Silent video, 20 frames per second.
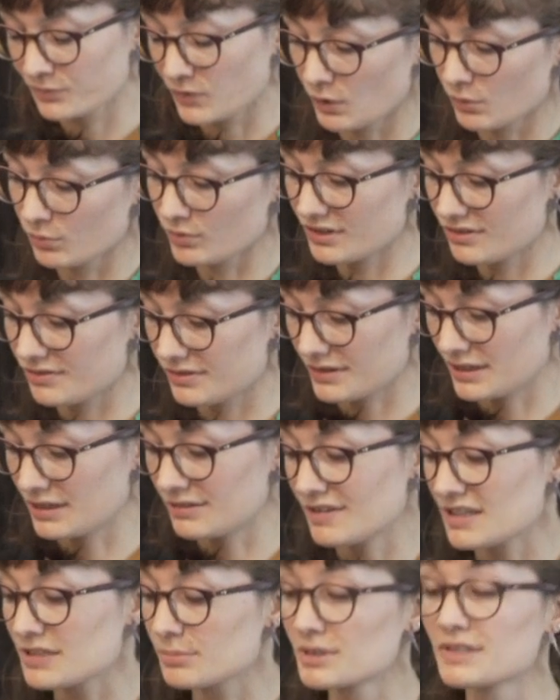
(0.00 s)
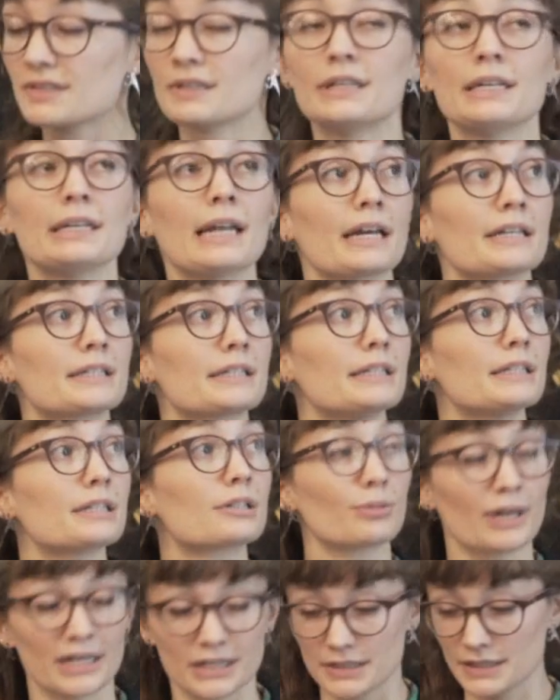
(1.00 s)
with investments in the
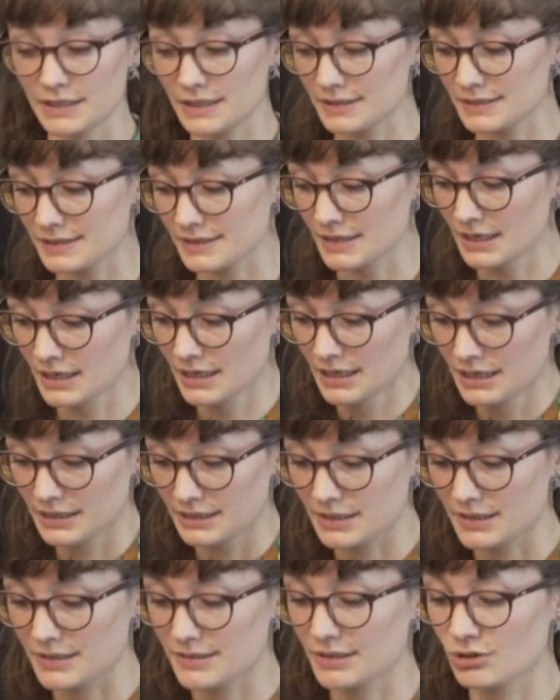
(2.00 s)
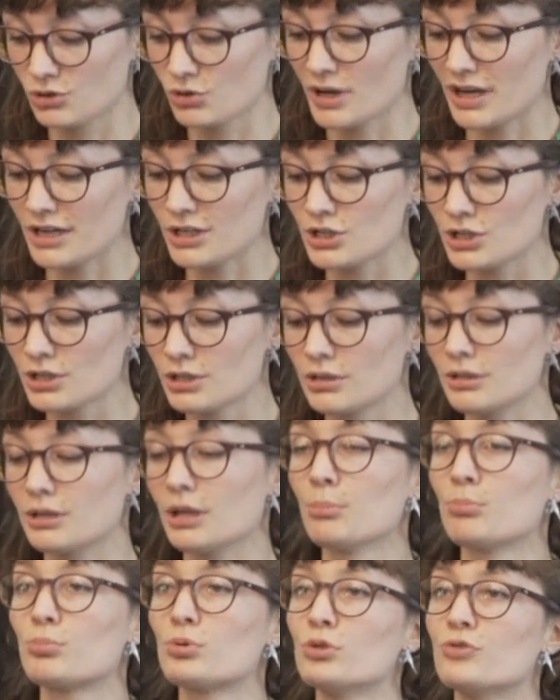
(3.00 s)
1920s, the situation
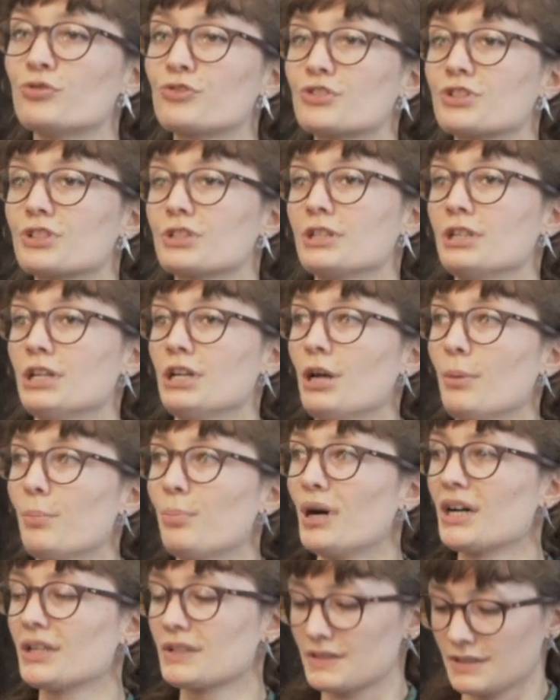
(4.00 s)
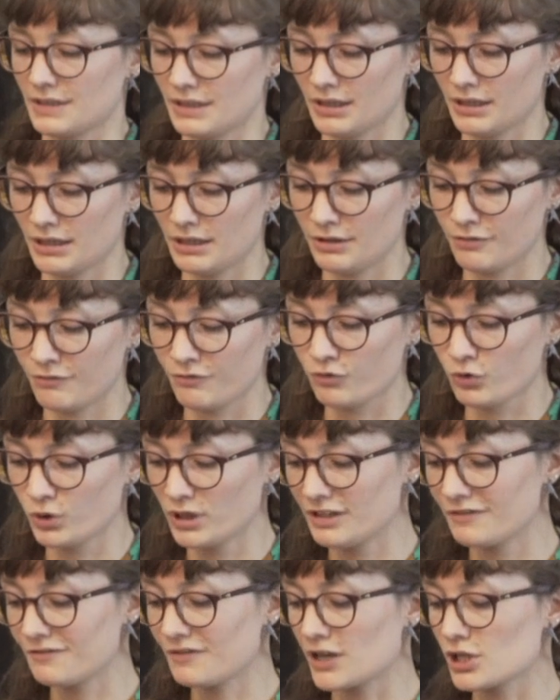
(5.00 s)
improved. But a
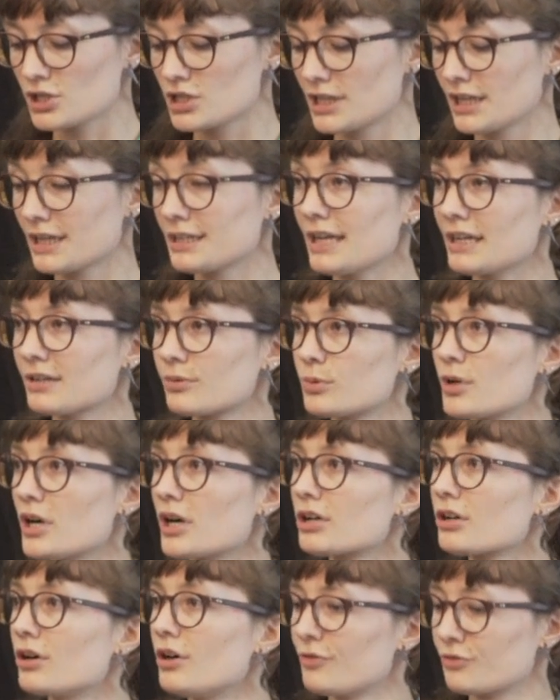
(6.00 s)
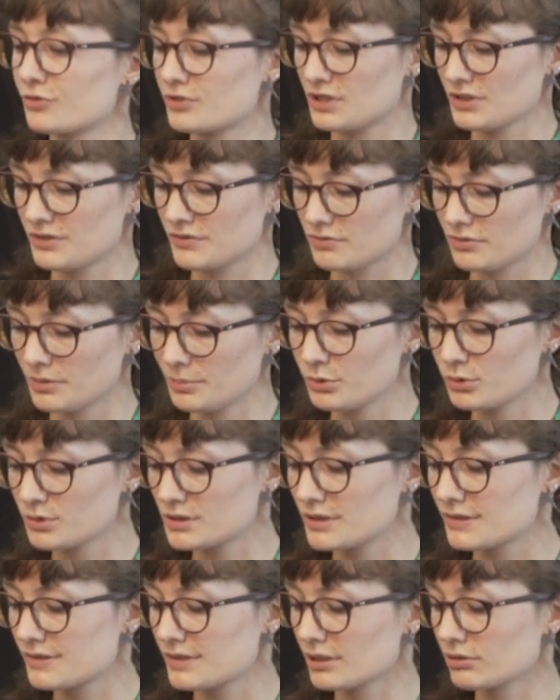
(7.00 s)
fully functioning network of
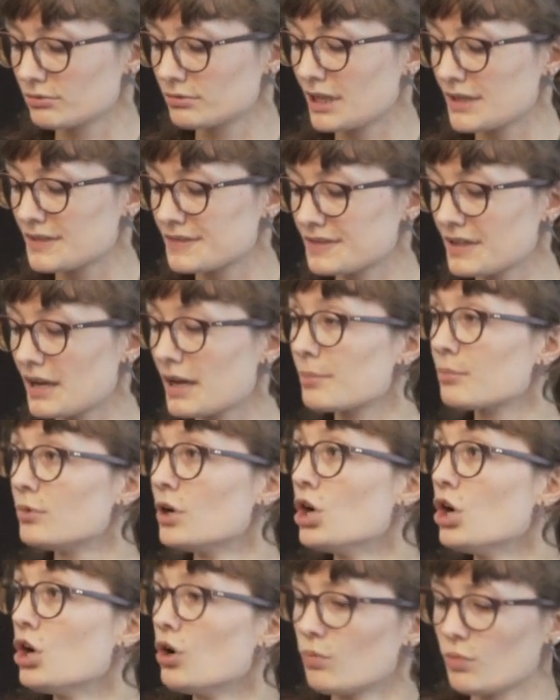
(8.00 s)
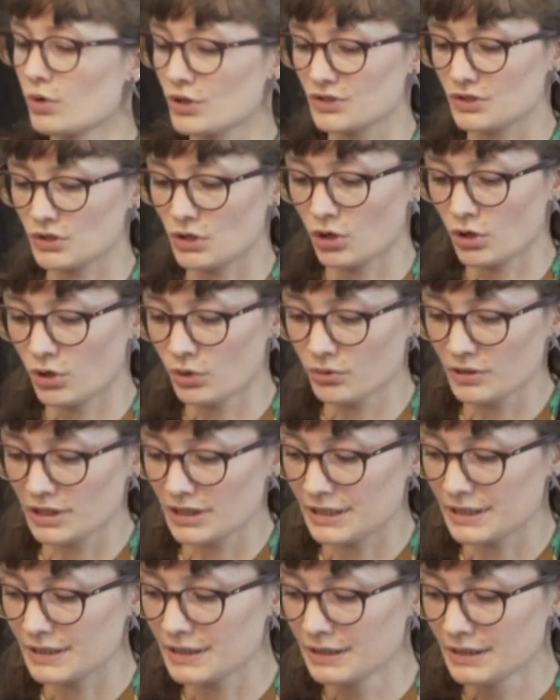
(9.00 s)
distributed synchronized time was
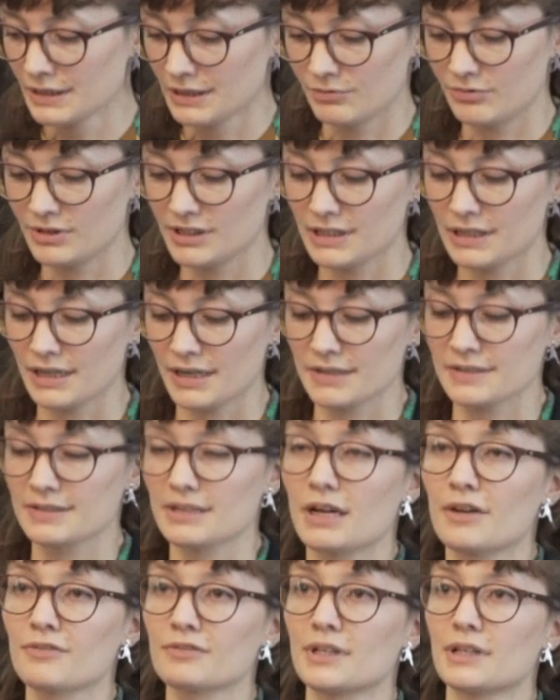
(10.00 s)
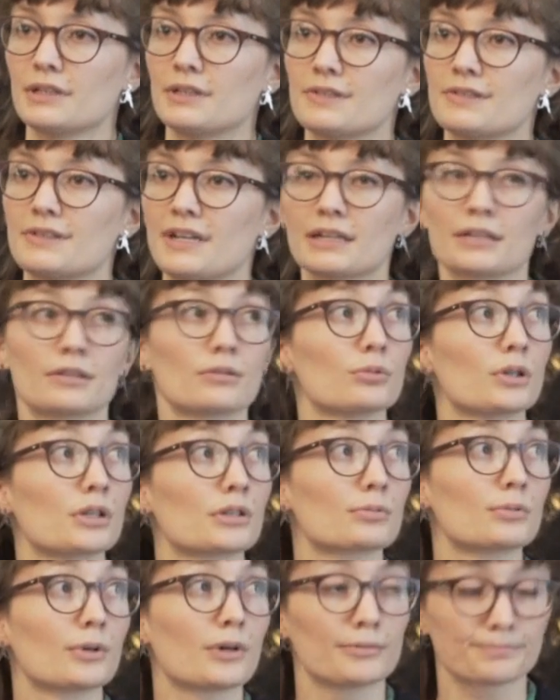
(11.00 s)
only realized after the Second
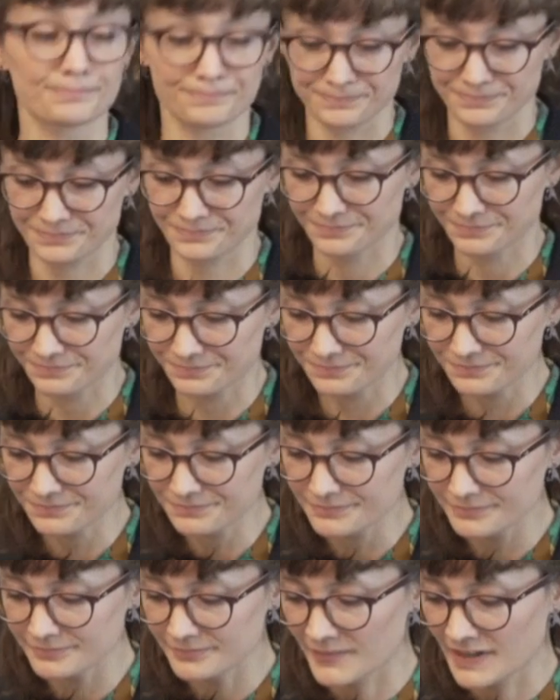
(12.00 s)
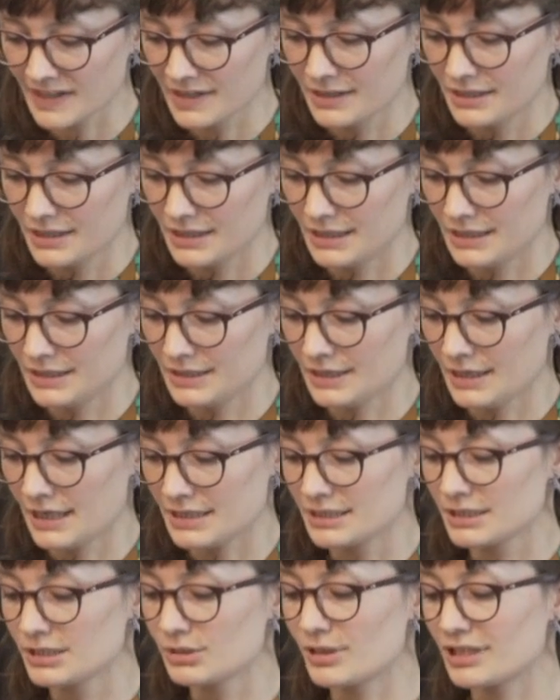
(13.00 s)
World War. In
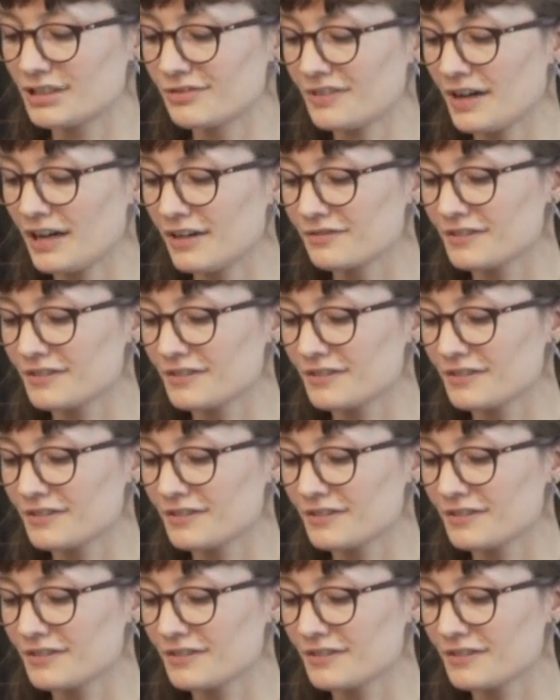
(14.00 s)
1925,